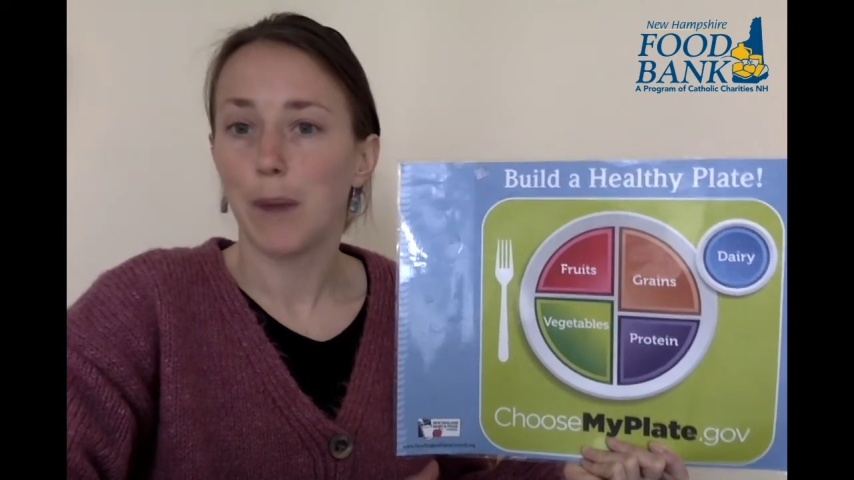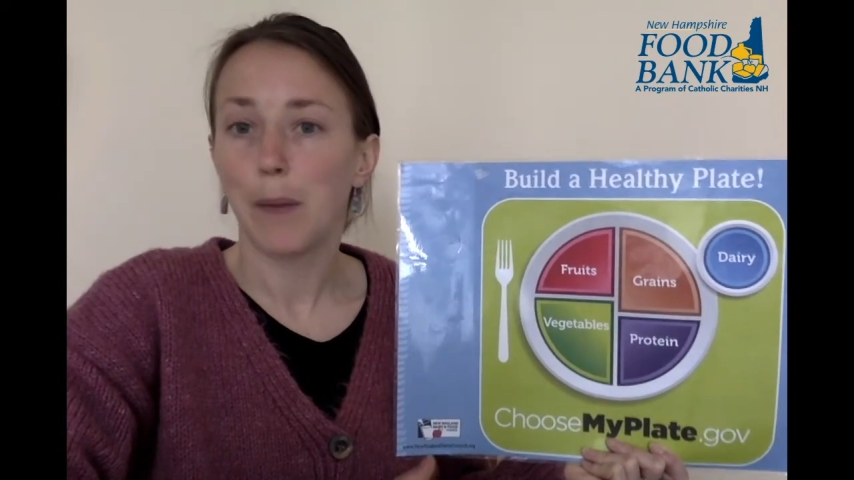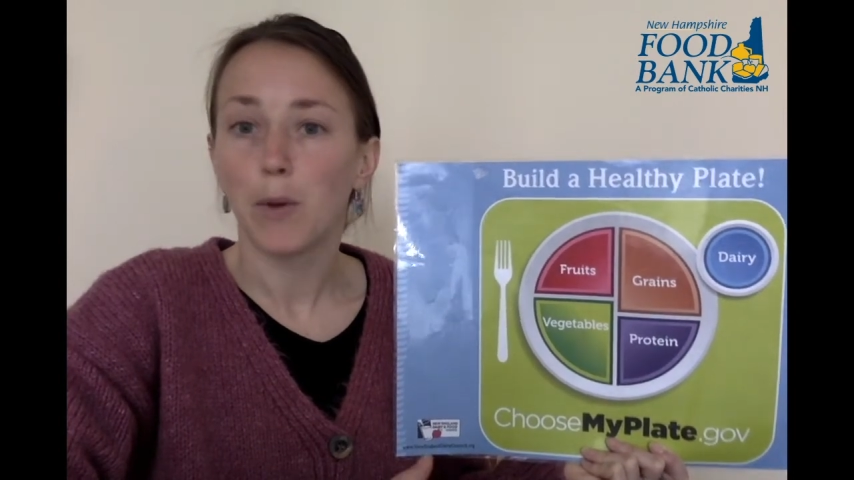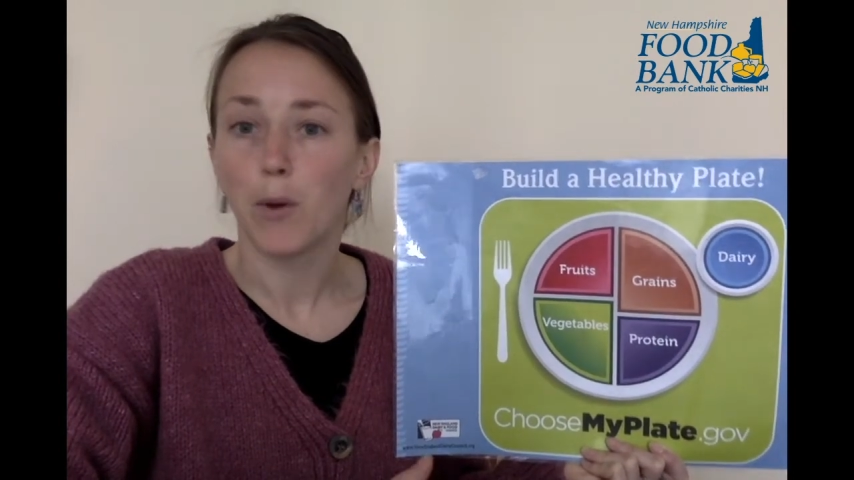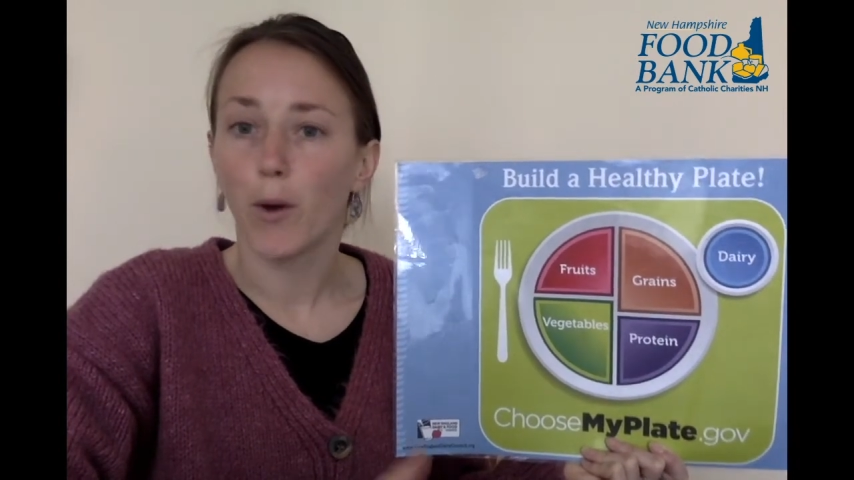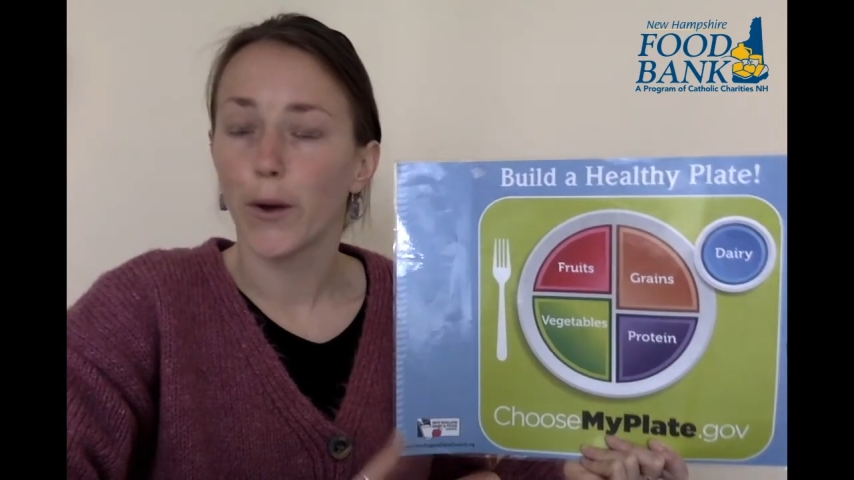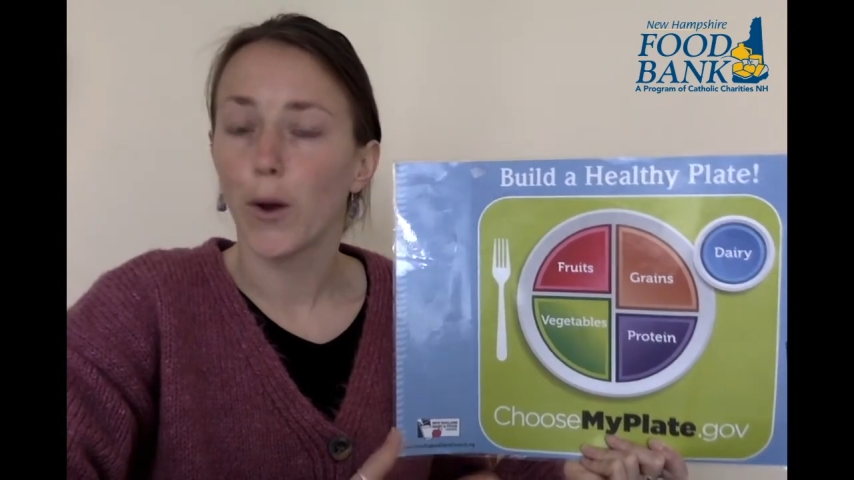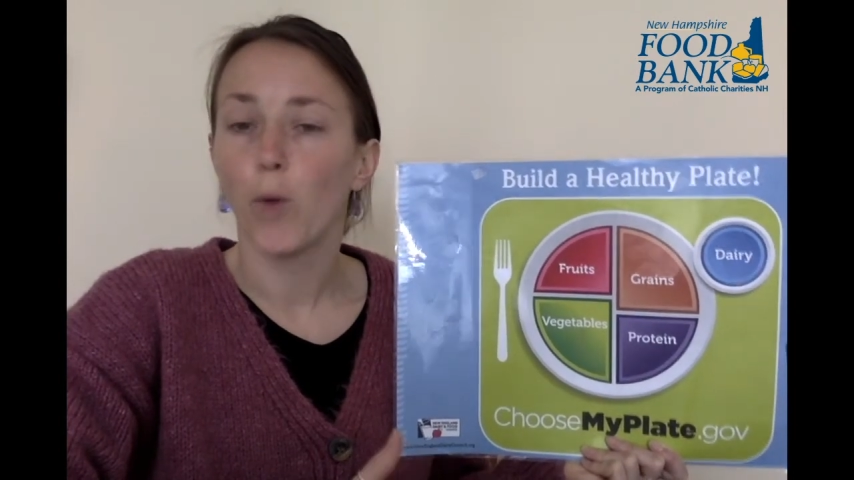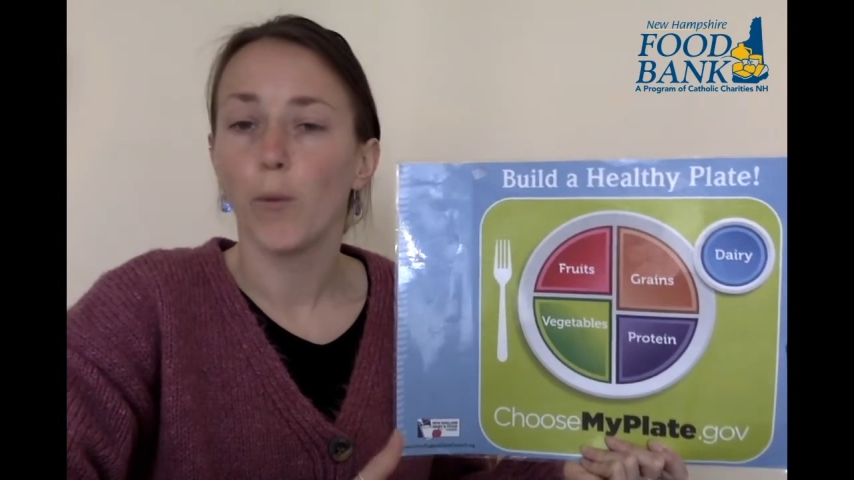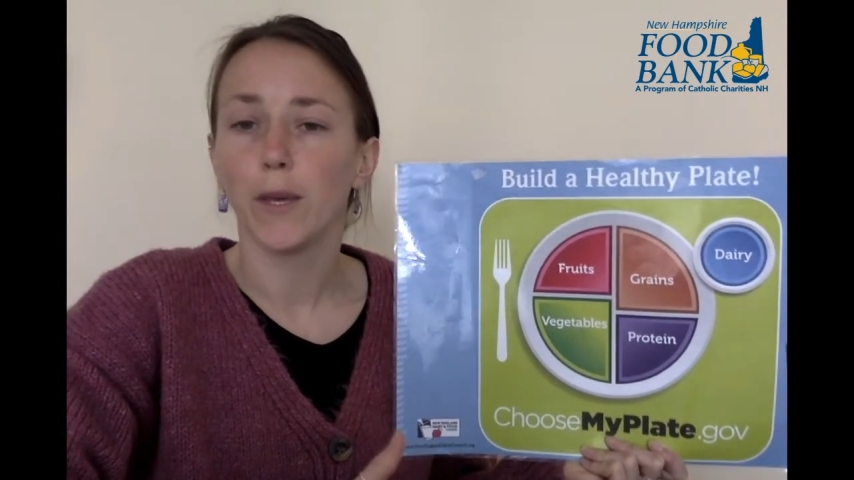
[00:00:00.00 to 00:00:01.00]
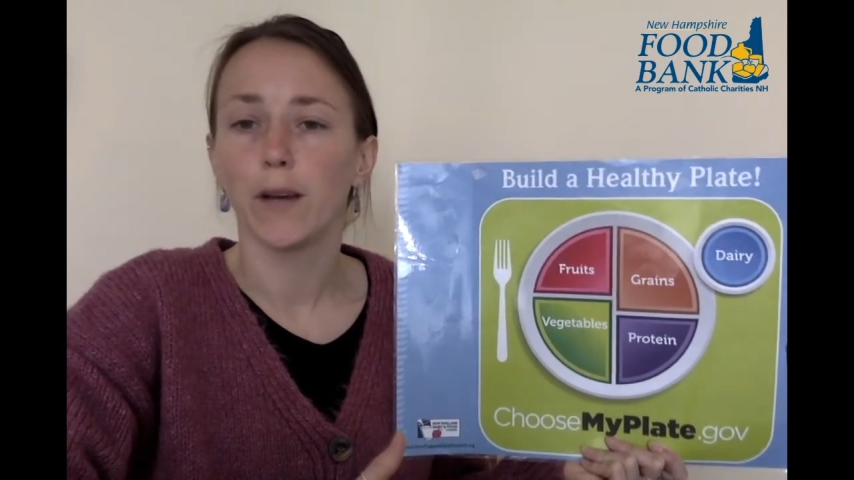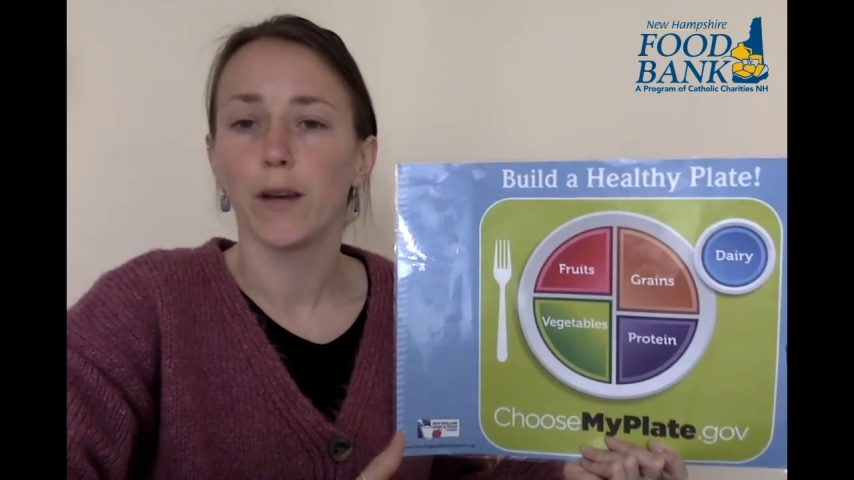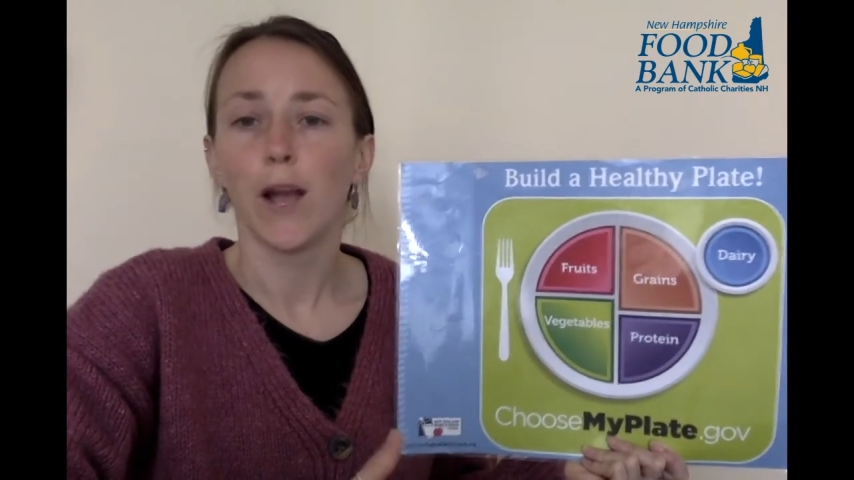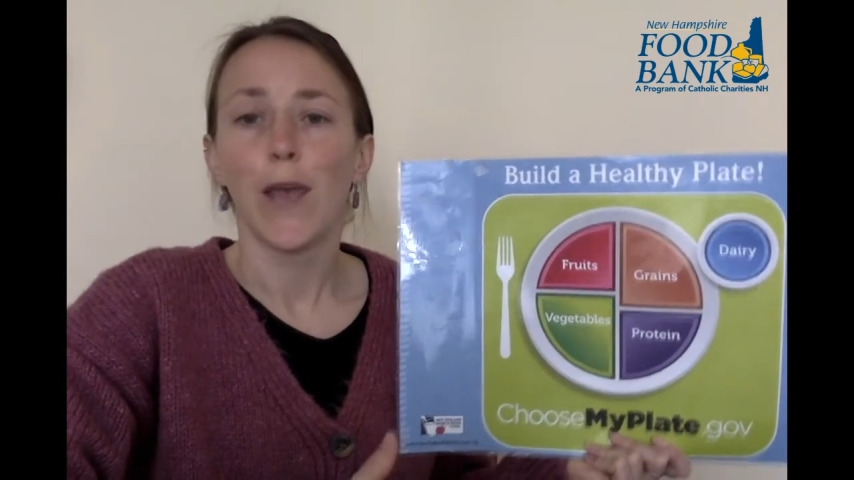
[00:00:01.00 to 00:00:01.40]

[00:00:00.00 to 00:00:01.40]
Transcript: popcorn, oatmeal.